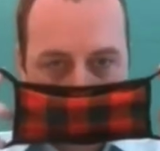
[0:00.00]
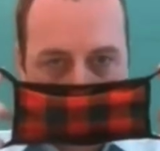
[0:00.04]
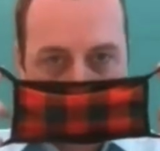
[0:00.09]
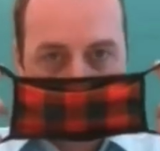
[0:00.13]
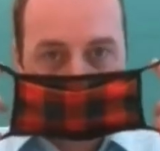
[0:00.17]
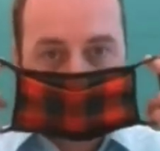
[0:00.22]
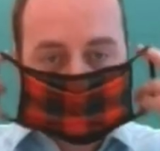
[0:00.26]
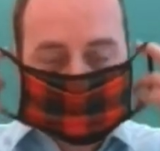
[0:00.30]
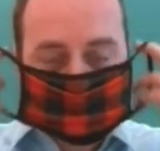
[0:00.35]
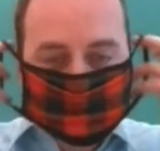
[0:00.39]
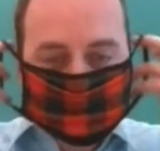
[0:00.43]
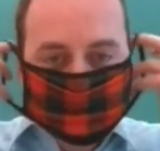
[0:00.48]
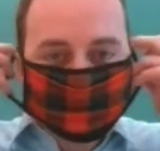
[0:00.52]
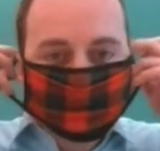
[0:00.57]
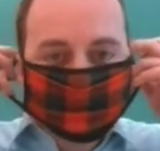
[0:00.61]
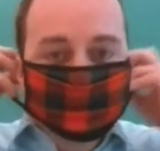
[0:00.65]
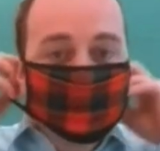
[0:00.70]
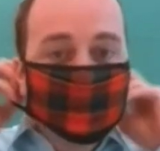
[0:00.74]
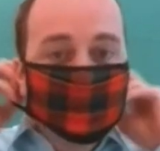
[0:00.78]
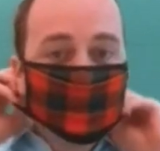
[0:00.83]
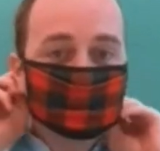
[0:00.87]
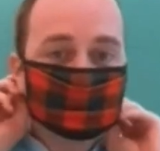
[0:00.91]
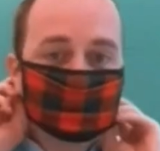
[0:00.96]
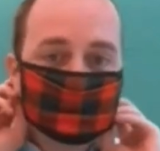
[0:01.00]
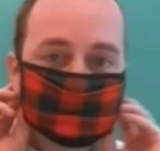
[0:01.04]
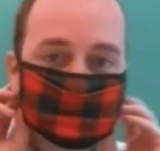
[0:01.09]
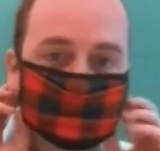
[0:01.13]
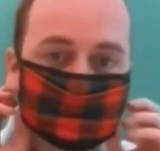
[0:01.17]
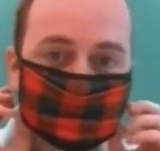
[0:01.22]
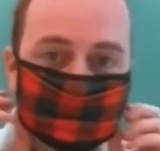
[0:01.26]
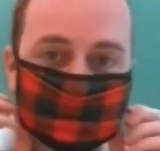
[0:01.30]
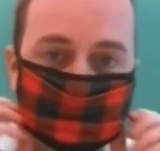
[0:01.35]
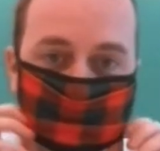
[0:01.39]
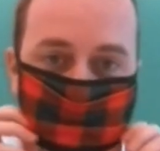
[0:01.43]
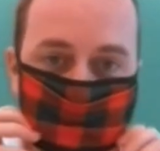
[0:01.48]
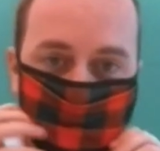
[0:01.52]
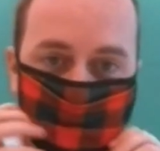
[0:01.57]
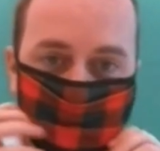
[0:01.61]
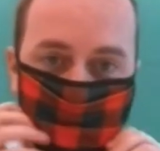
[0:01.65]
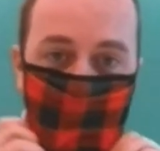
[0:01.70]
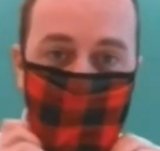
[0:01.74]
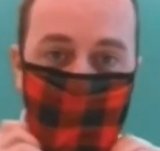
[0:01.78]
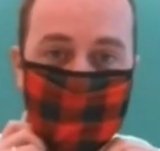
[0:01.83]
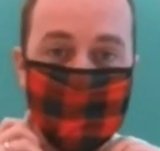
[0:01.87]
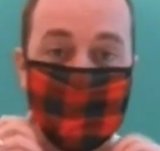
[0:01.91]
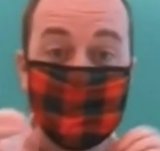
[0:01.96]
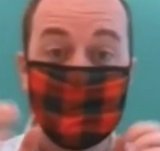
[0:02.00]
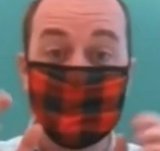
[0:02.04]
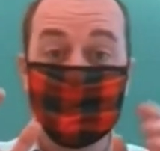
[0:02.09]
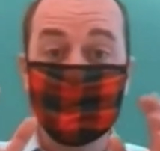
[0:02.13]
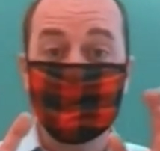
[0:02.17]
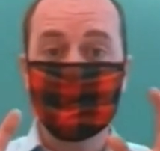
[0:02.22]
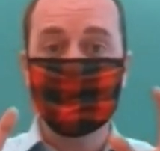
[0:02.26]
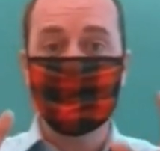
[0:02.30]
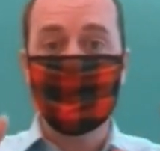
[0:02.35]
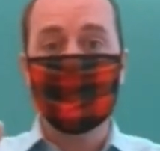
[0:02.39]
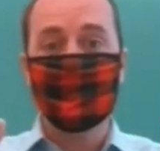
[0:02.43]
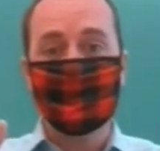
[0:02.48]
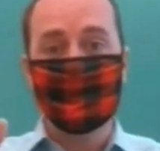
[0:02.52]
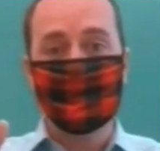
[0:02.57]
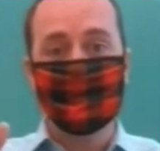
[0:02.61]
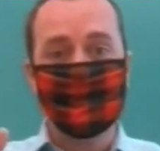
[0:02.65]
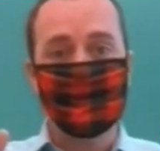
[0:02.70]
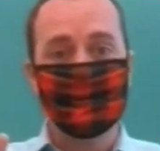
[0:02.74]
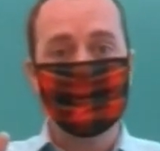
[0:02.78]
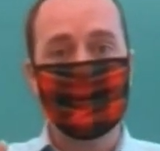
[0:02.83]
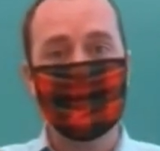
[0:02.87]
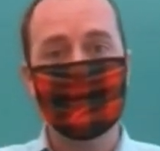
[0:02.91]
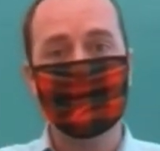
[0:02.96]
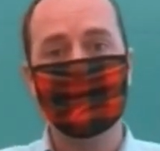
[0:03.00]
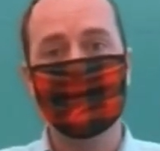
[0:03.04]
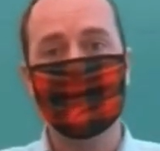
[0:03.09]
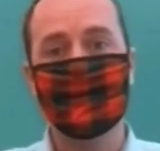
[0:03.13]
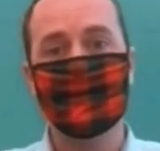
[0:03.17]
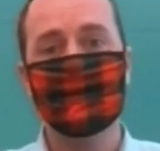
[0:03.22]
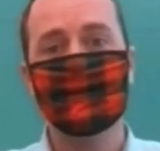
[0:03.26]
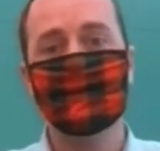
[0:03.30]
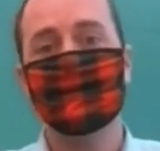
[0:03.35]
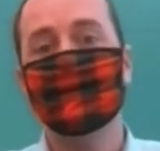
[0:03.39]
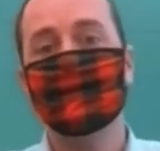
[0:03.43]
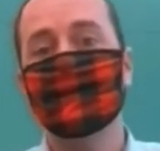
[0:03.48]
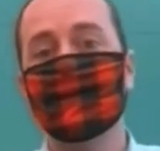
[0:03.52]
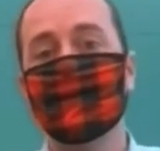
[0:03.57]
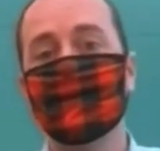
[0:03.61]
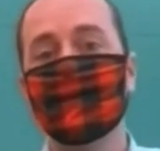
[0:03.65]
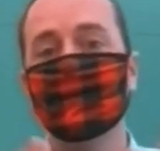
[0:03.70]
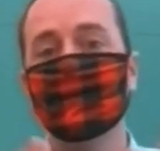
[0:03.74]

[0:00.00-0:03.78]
it's able to still lock into my face and know